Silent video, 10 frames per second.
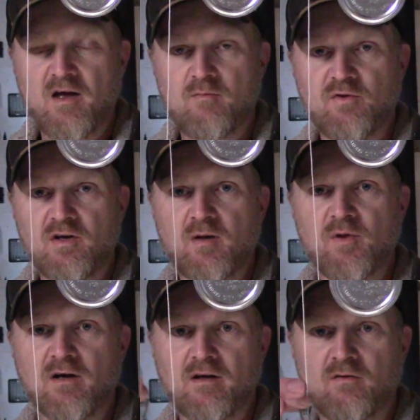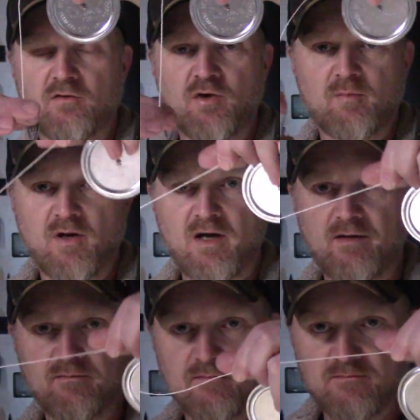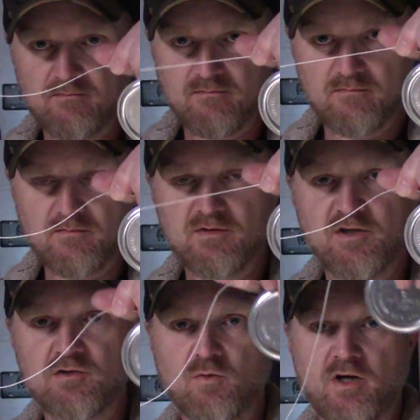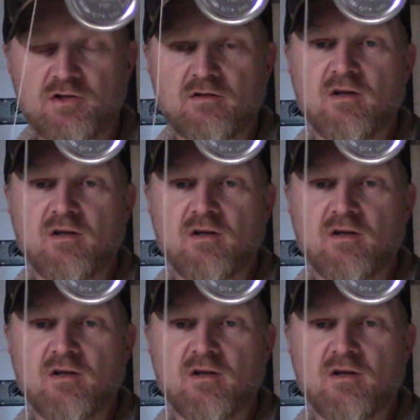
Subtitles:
and put it up like on a trip line situation.